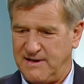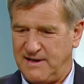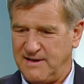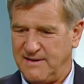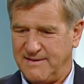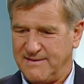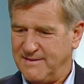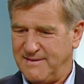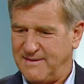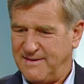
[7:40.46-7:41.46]
fighting.
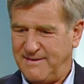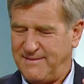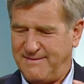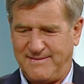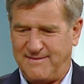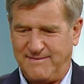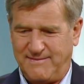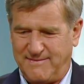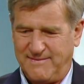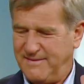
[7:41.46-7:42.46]
I mean,
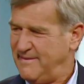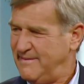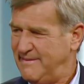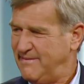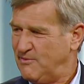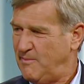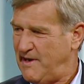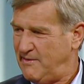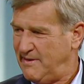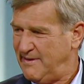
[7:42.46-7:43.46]
throw them
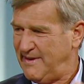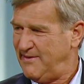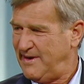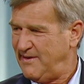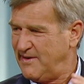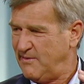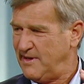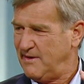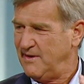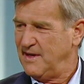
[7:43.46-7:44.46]
out. Yeah. I, don't, I don't care what they